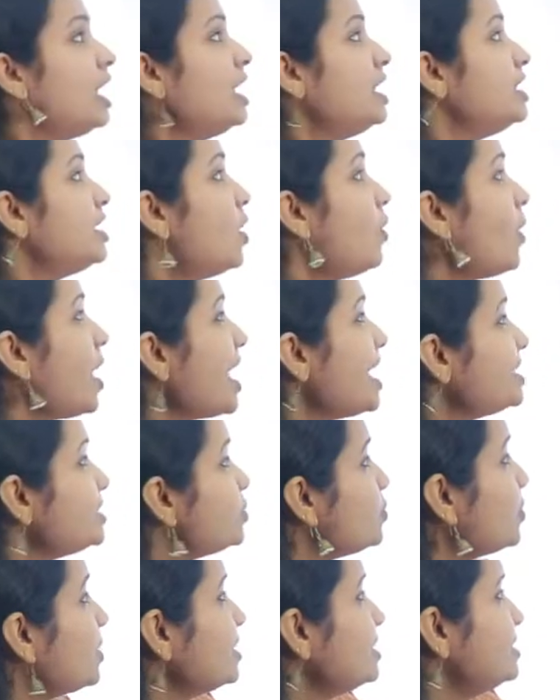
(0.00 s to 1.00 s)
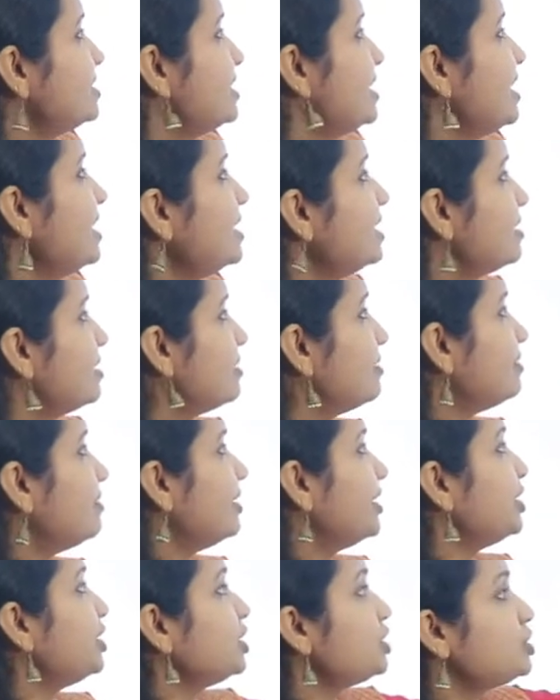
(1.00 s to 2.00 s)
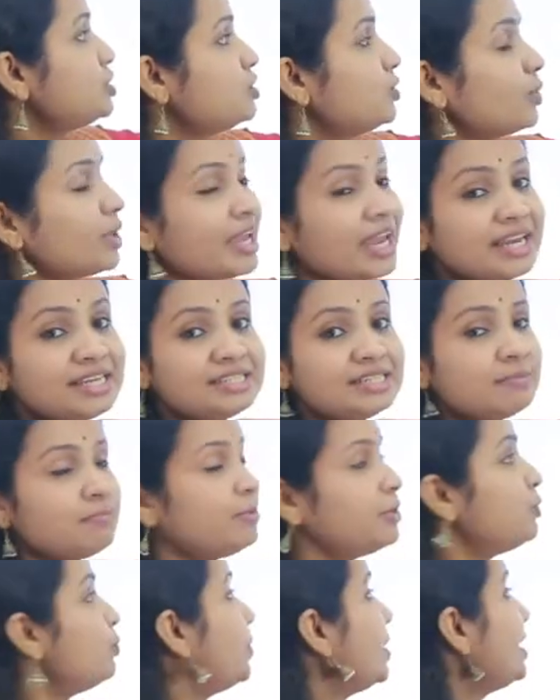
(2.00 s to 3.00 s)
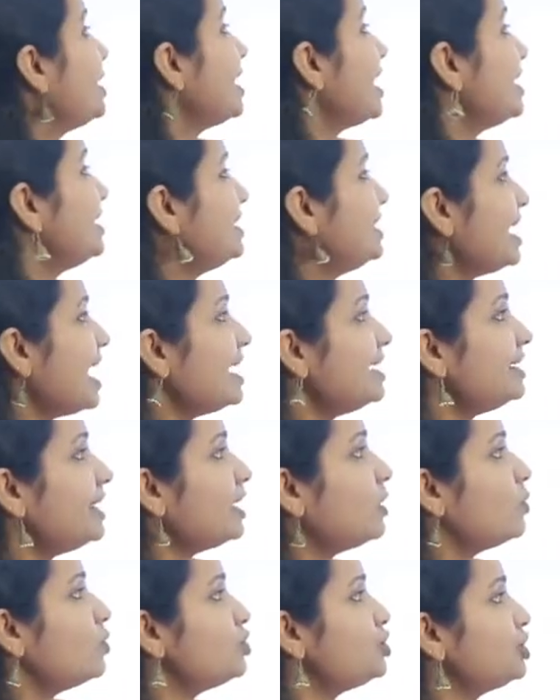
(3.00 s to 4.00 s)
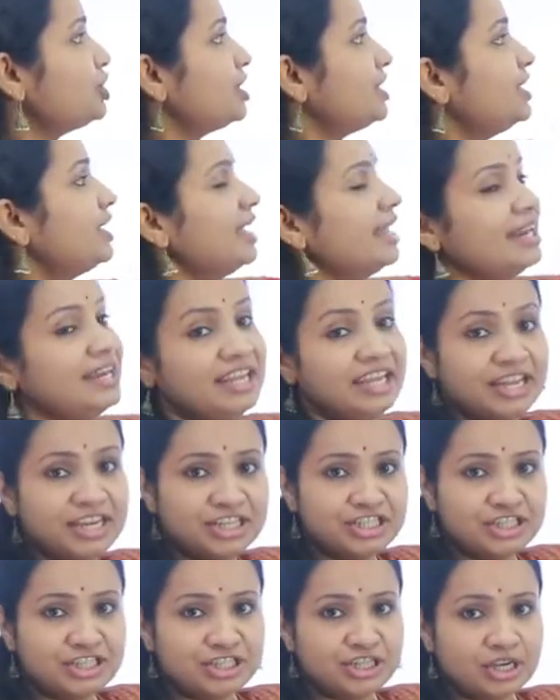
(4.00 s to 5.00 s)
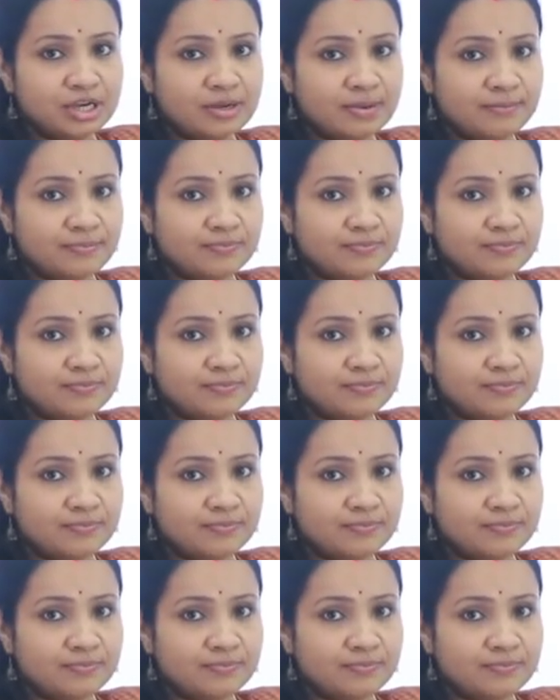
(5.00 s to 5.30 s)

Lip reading: Now as you can see here, it is located between Atlantic Ocean and Asia.